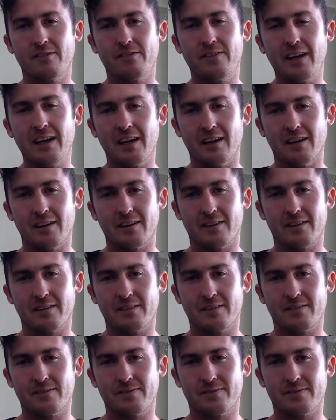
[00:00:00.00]
Fear
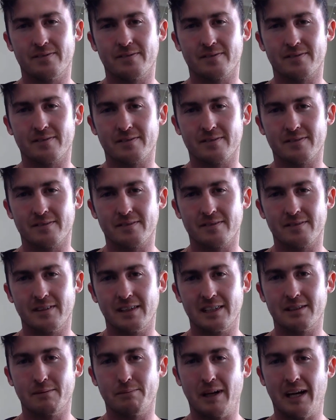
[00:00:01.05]

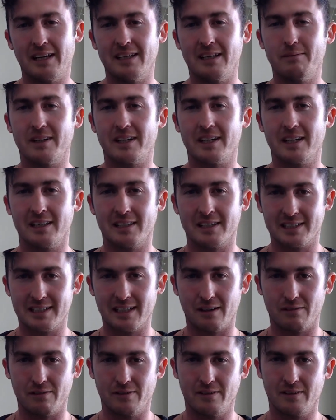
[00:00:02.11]
is a pandemic in
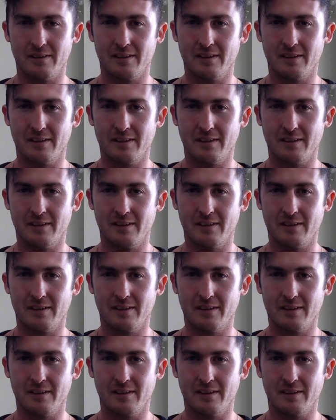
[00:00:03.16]
itself.